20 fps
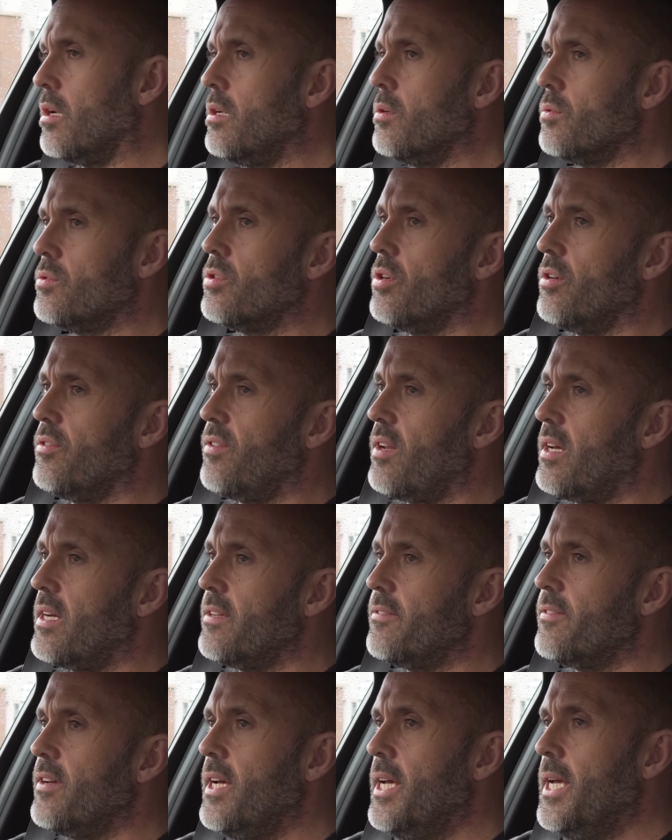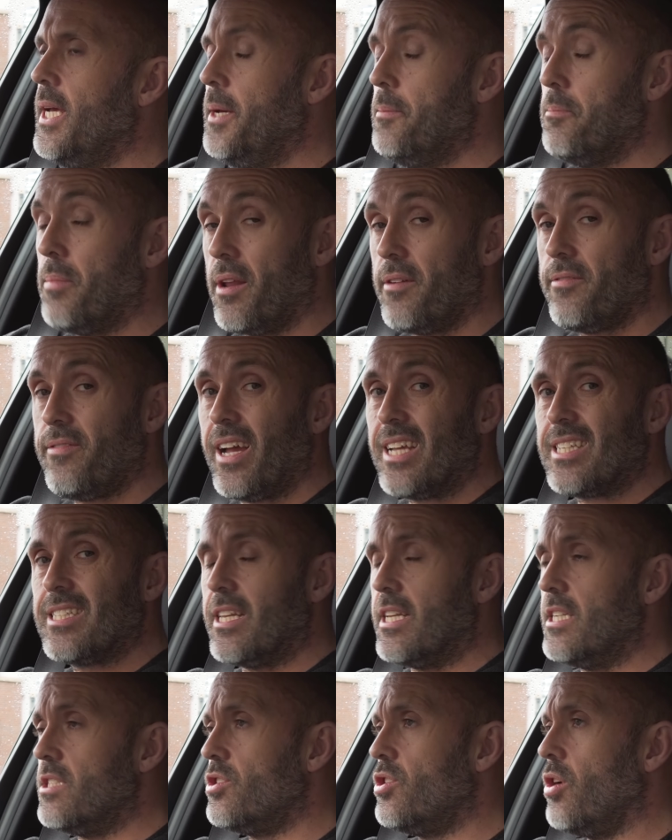oh tough life, but it affected
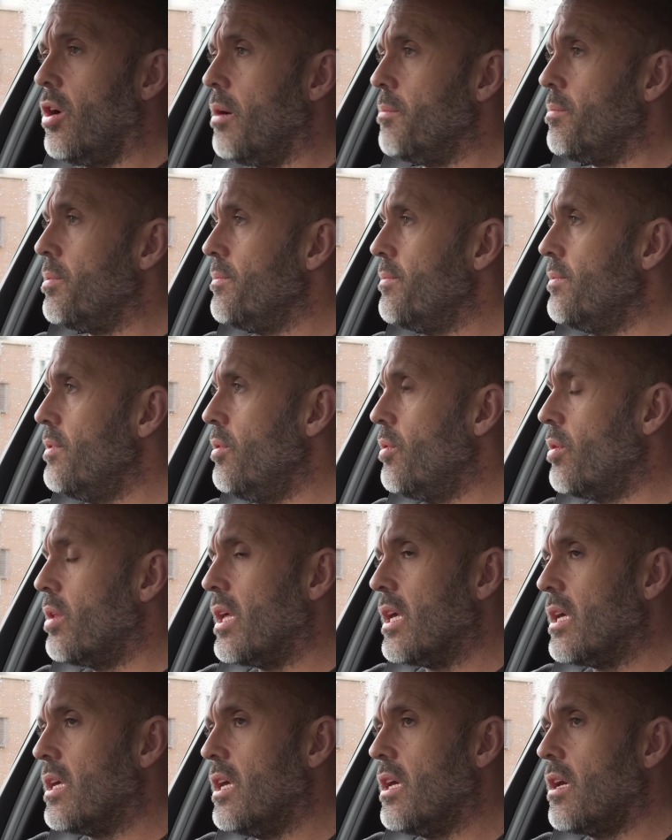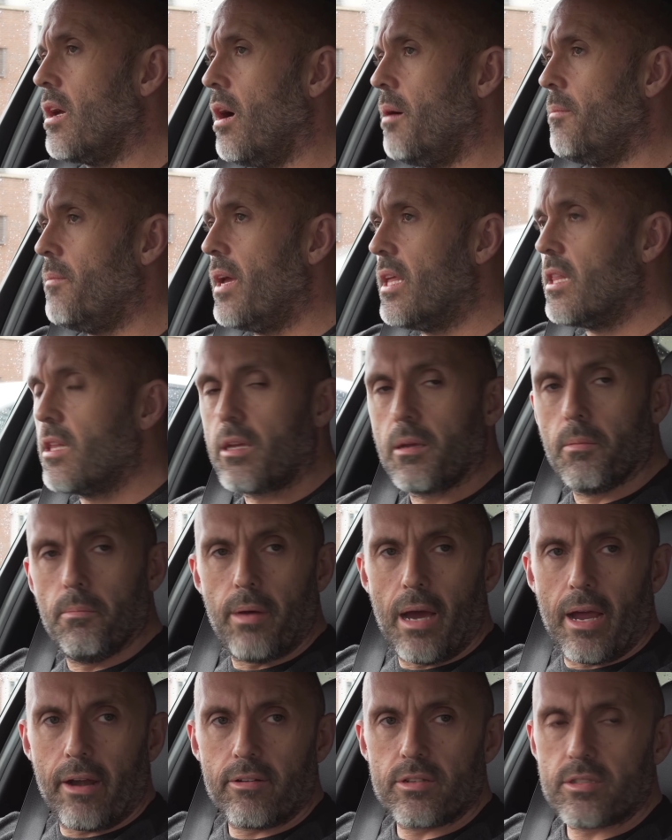his job. You think you can't make the
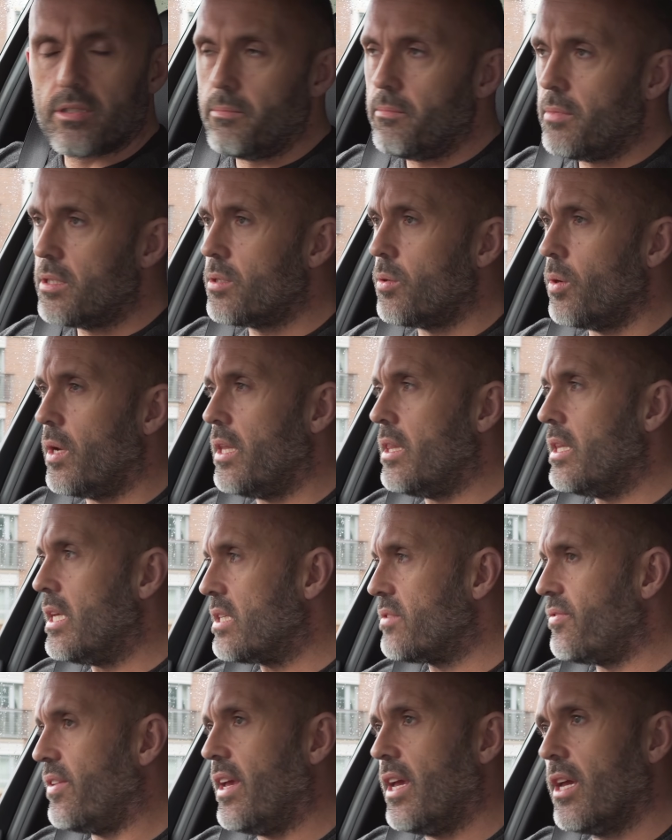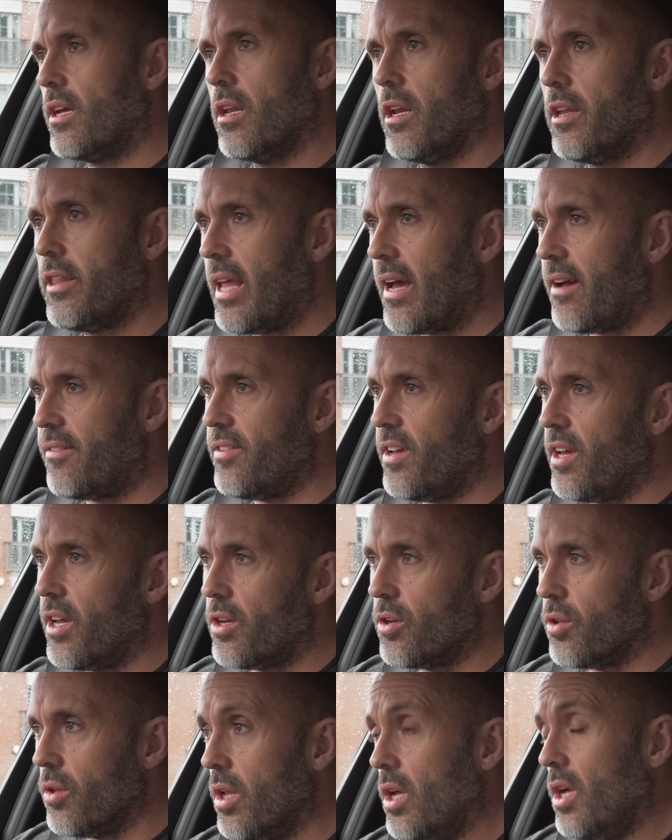comparison between this vehicle and that
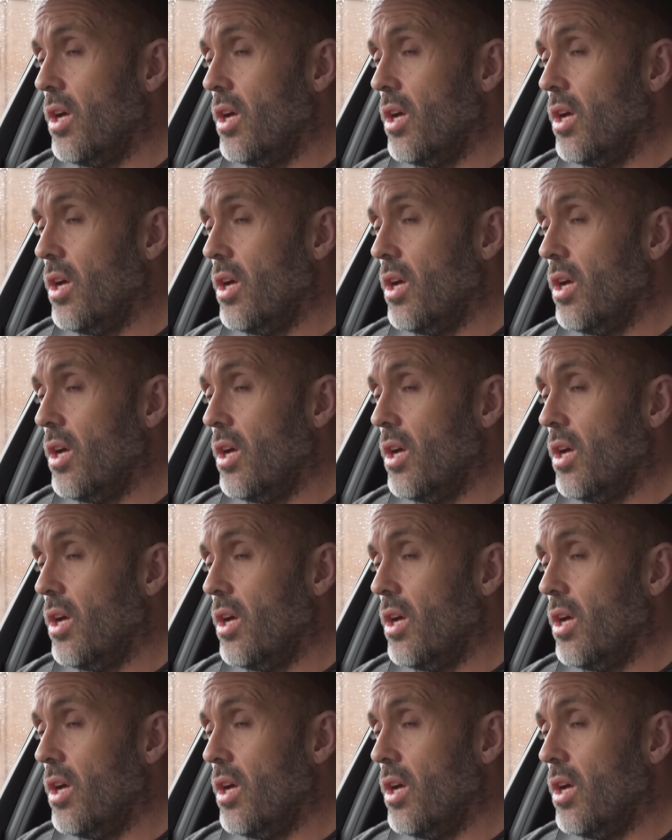vehicle,